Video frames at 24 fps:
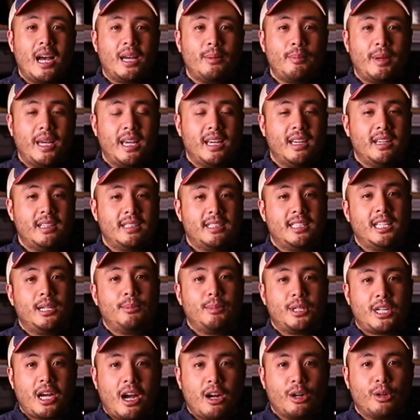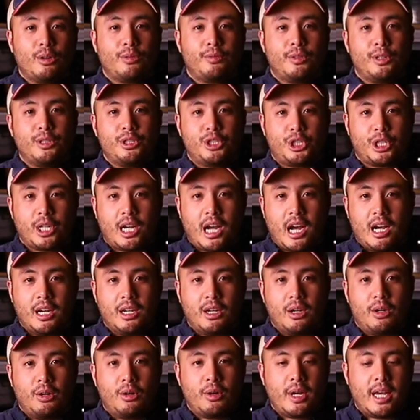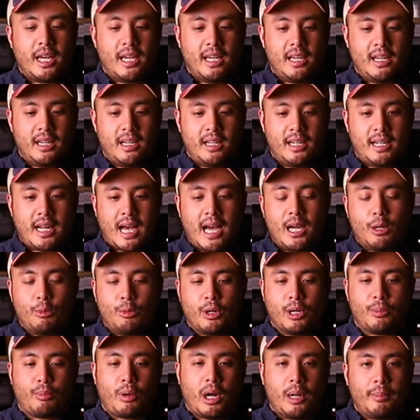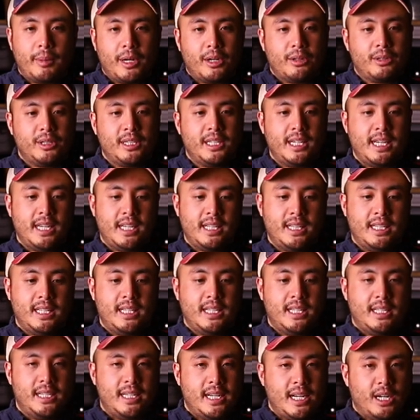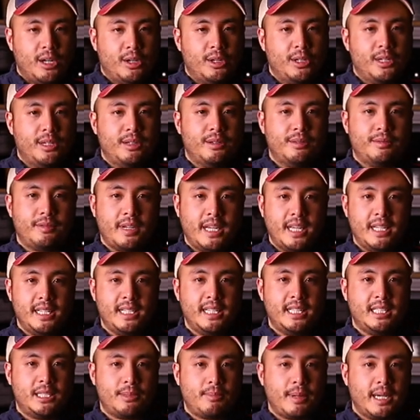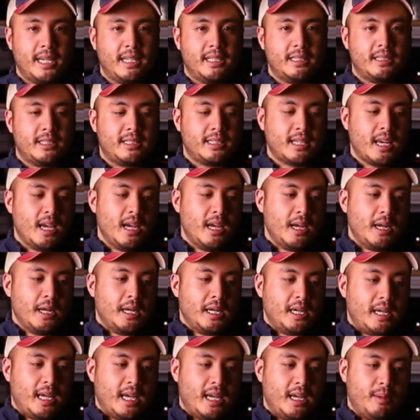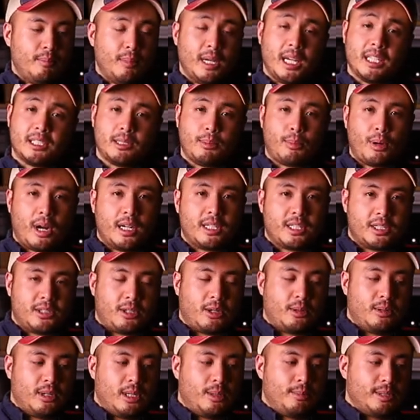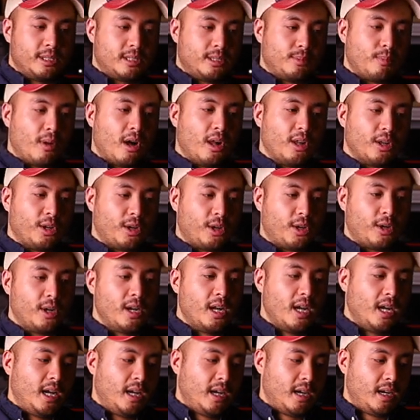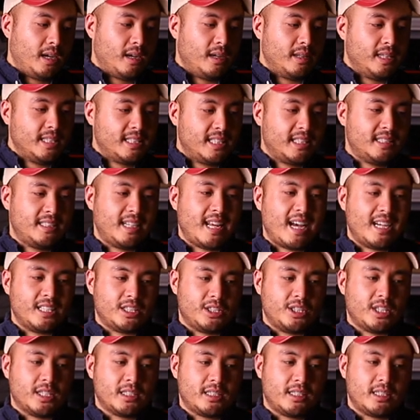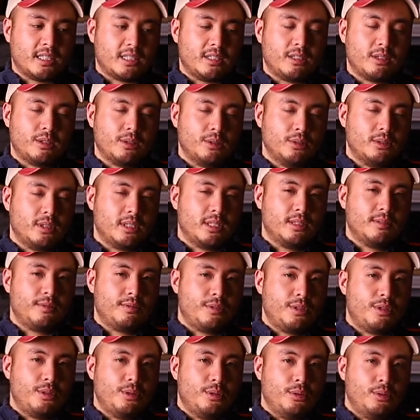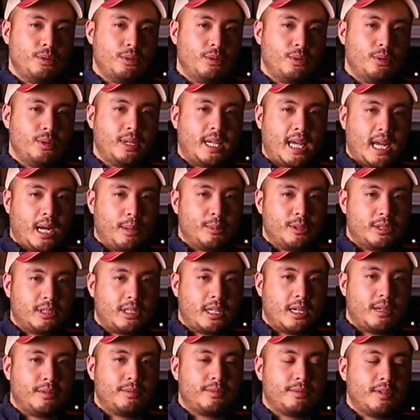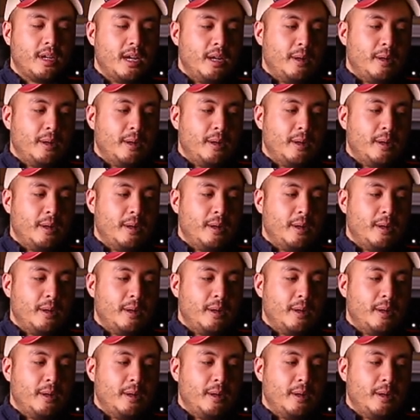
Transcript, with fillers: I'm a cinematographer in Chicago, and I work primarily in the narrative indie space. And because the projects are a little bit smaller, this is not just exclusive to camera stuff.